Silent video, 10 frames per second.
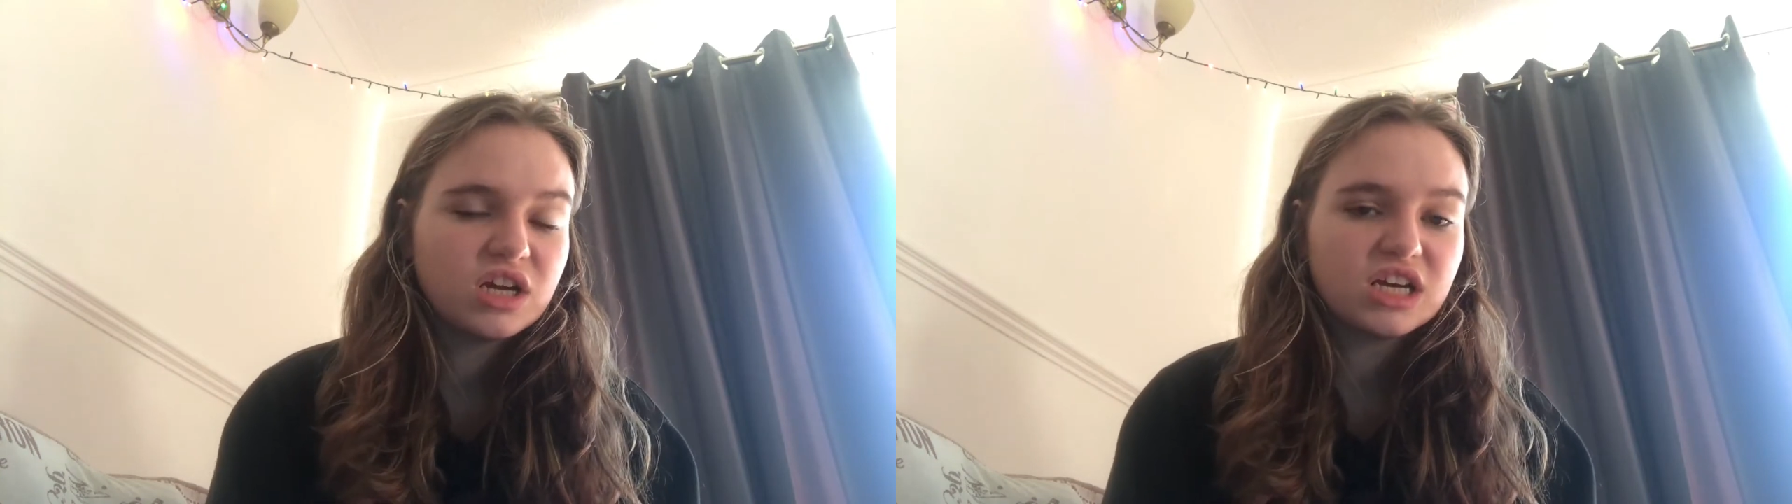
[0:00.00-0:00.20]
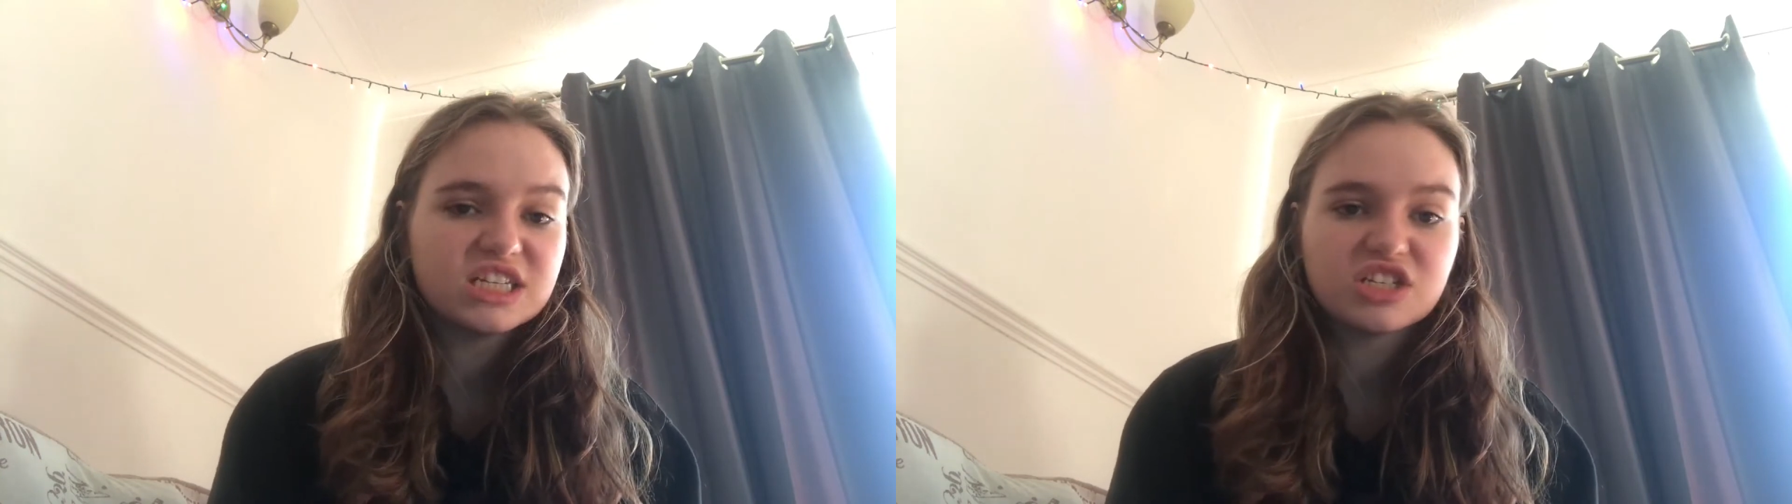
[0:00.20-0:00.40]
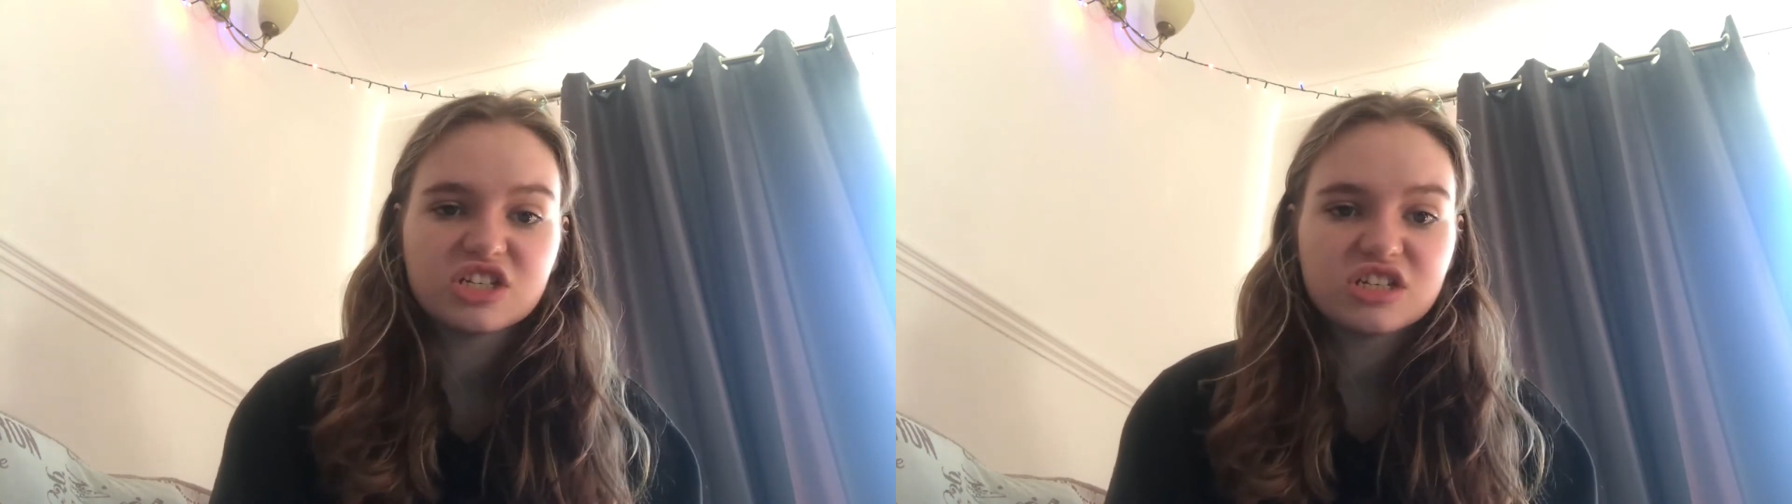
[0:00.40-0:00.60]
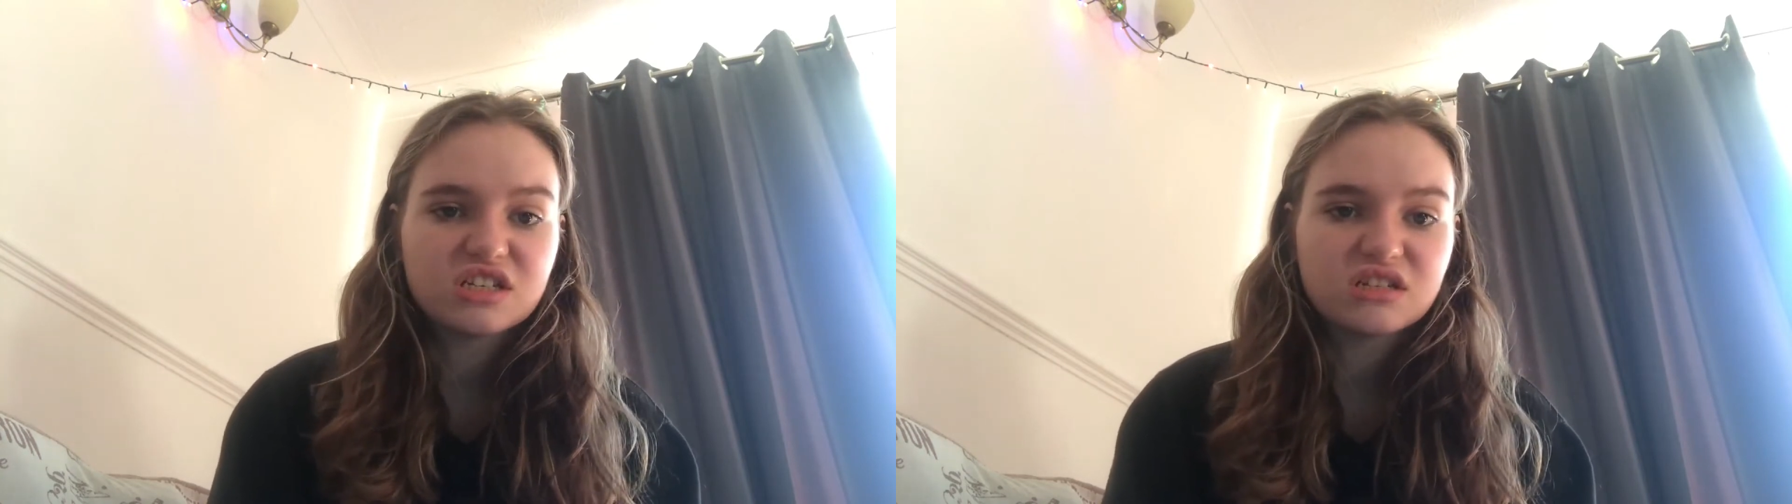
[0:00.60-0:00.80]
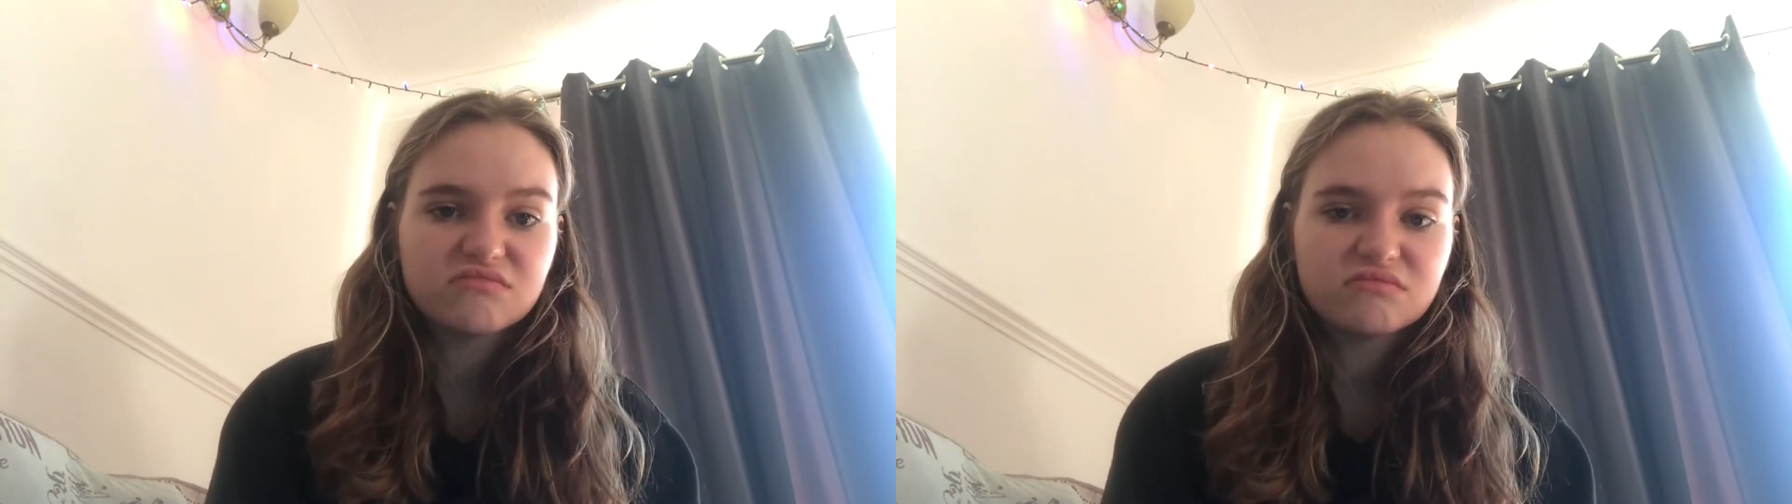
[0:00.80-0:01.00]
It's
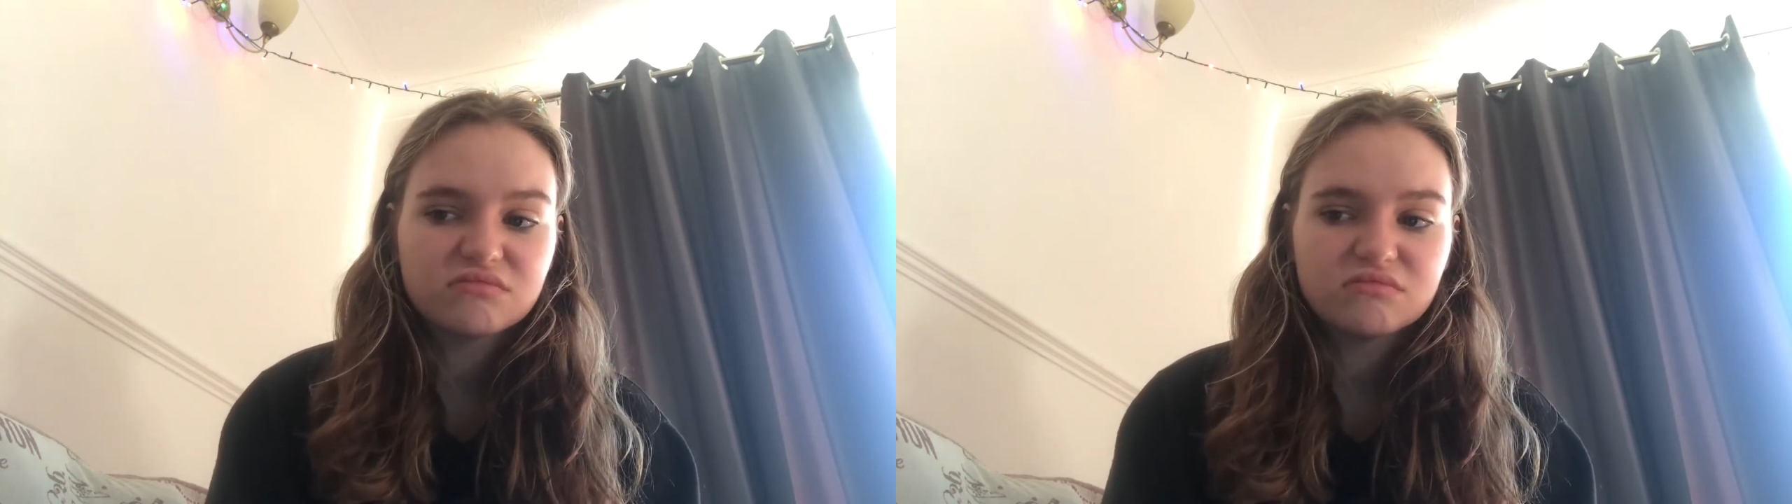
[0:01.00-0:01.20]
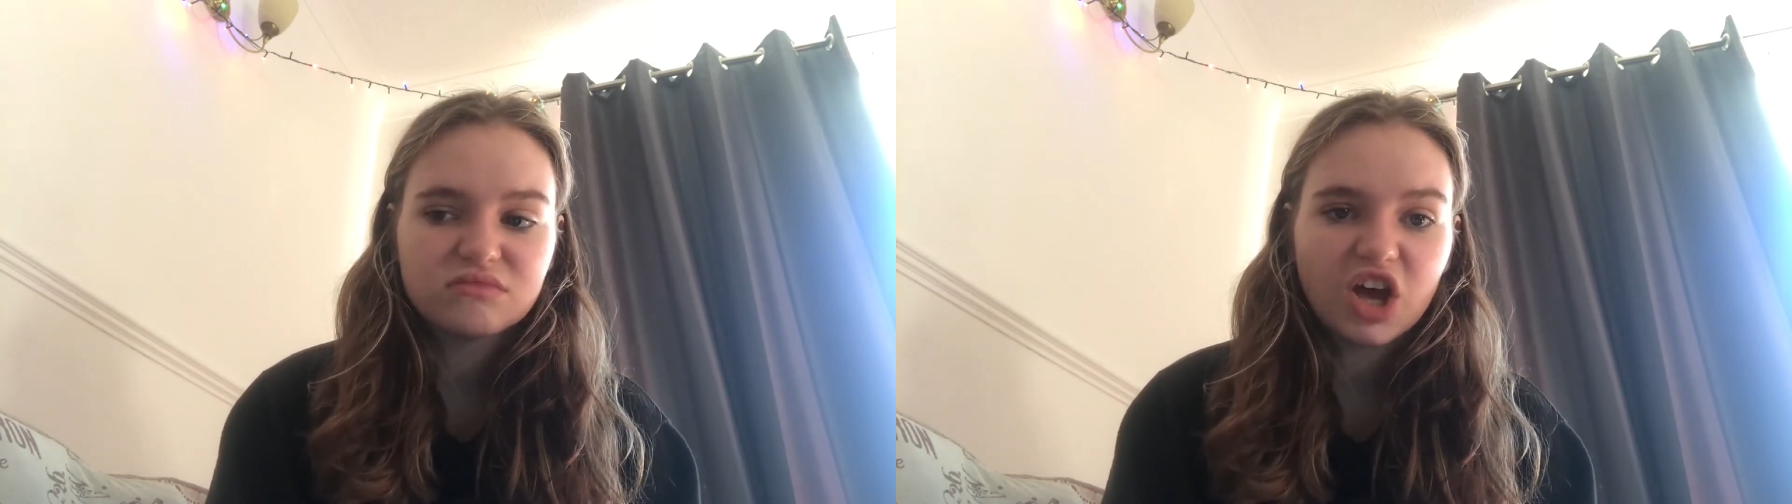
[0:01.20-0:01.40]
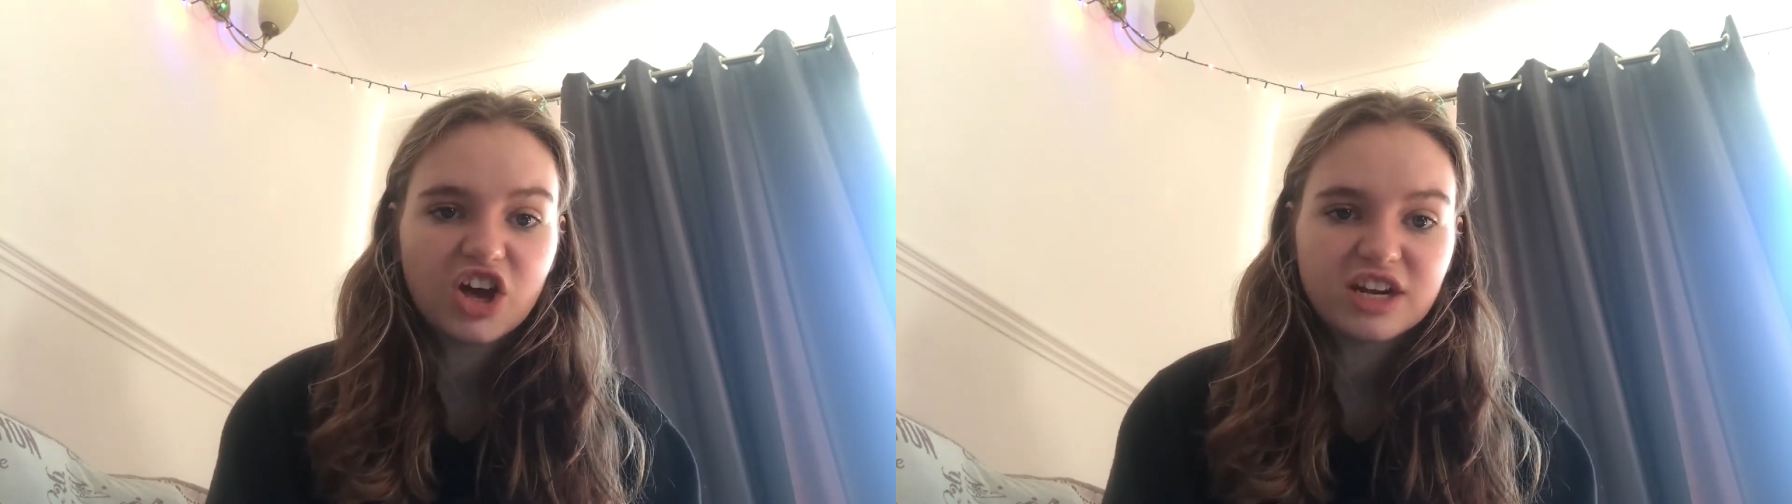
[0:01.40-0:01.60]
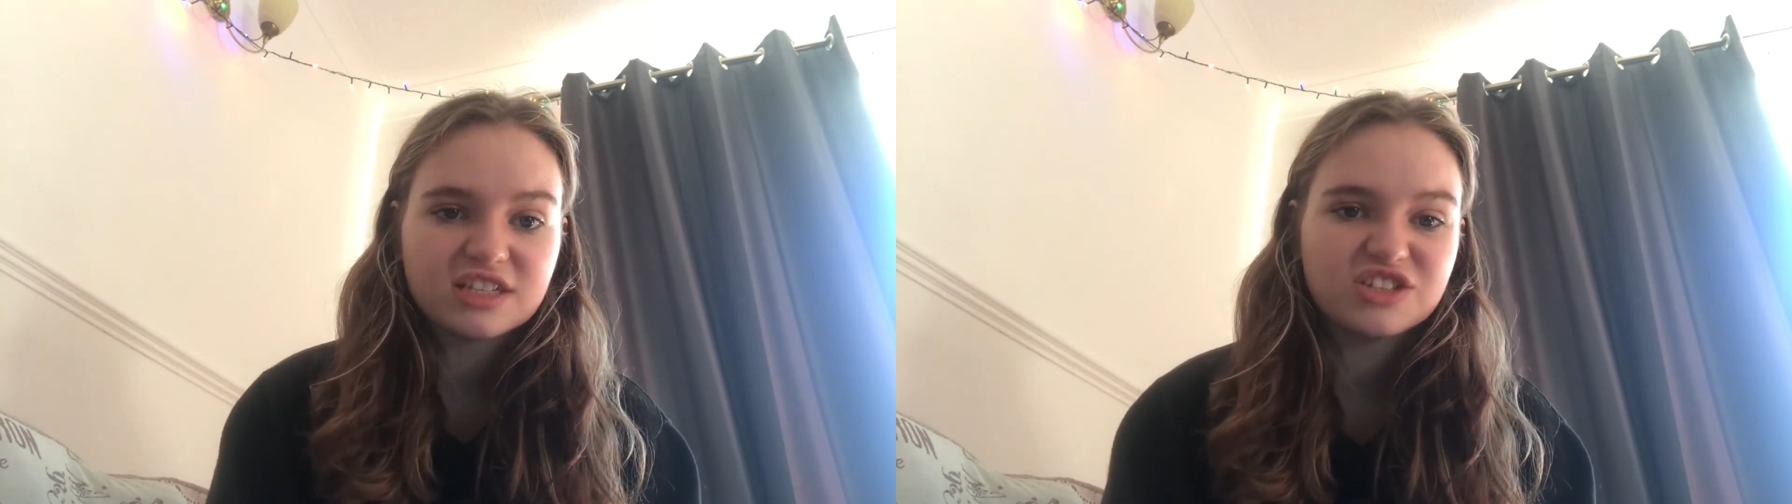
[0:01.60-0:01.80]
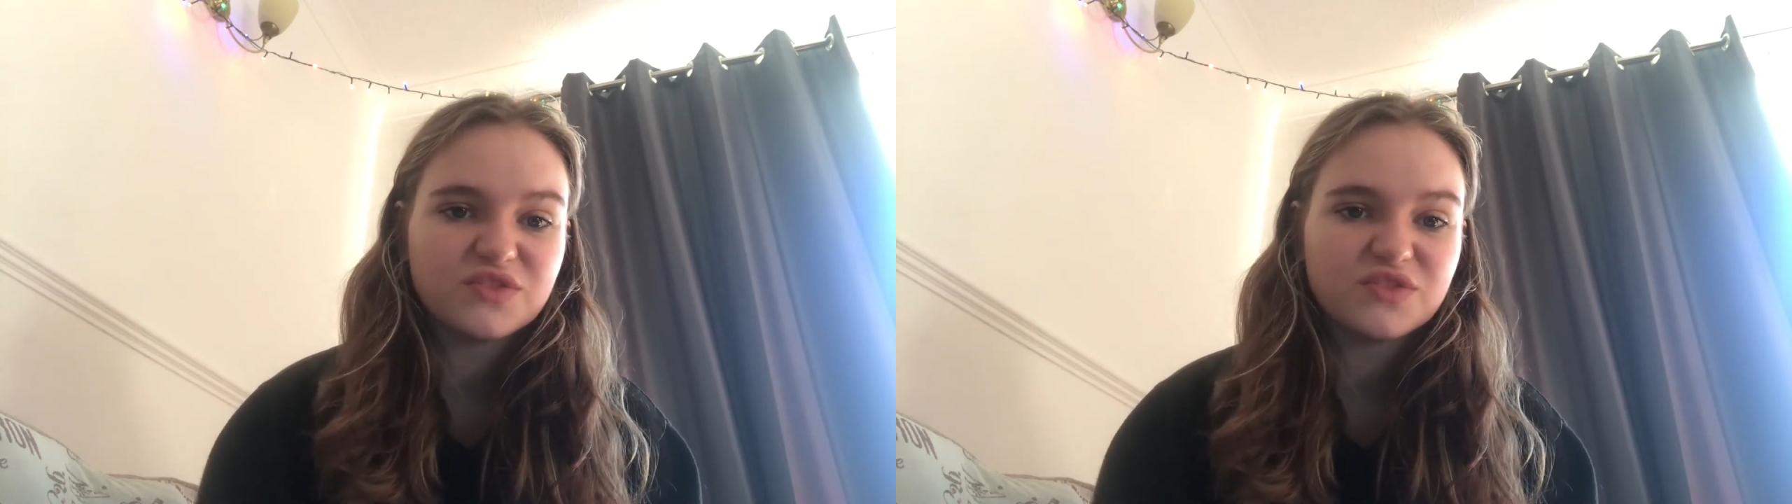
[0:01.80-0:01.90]
just earnest.